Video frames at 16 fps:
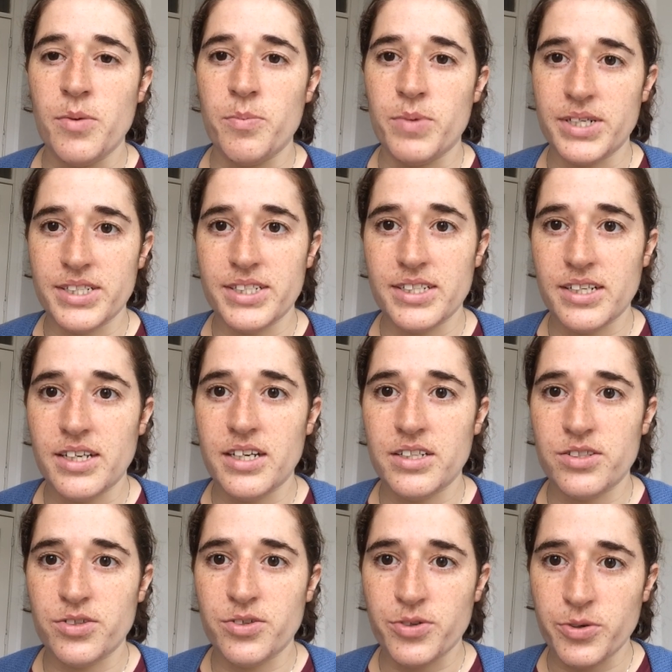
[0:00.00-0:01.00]

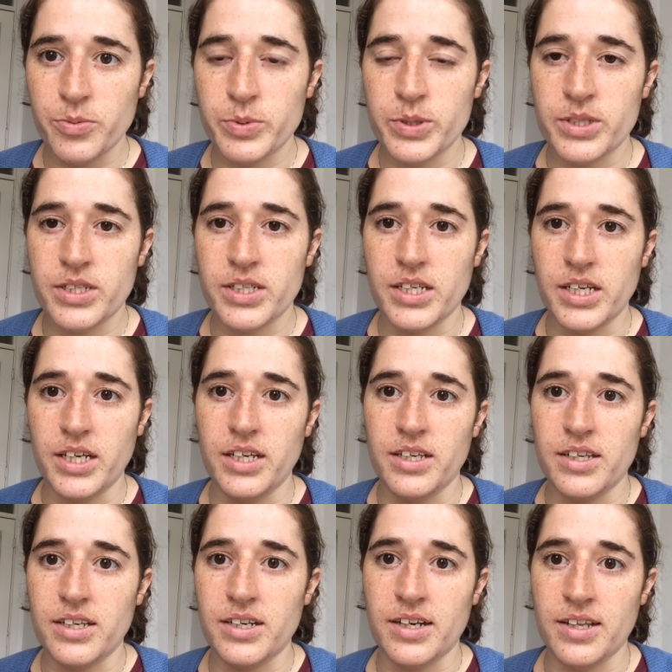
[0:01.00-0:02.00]
marginalized groups
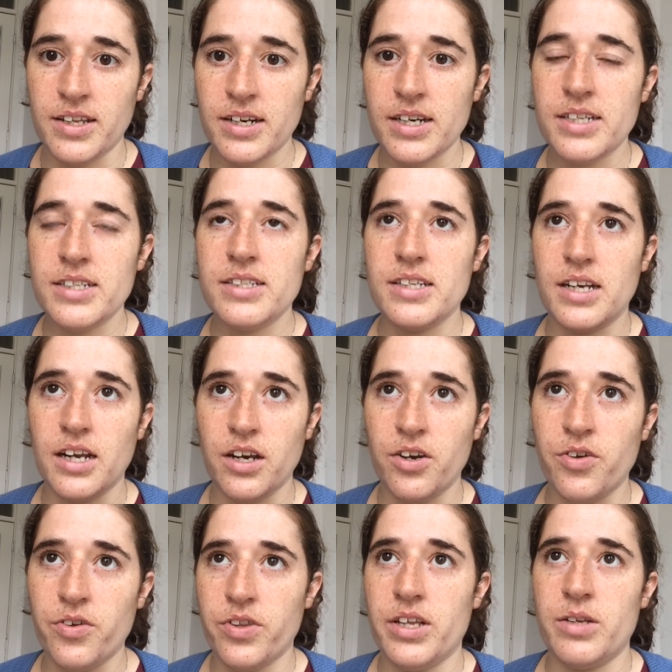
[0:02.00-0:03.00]
in the Netherlands, and I
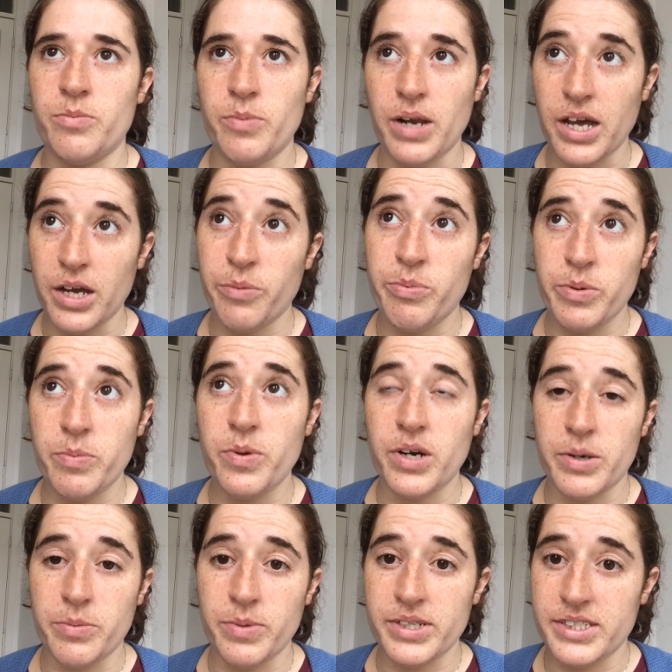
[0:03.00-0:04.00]
know that black people
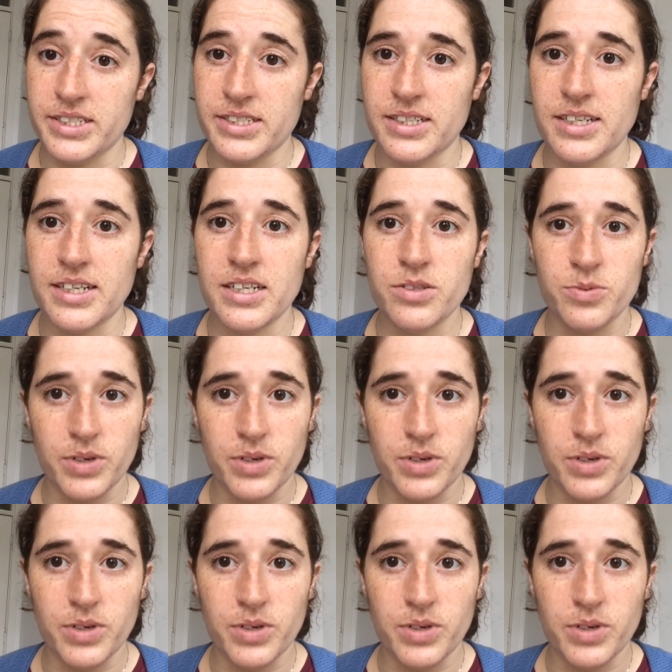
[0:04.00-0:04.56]
are marginalized.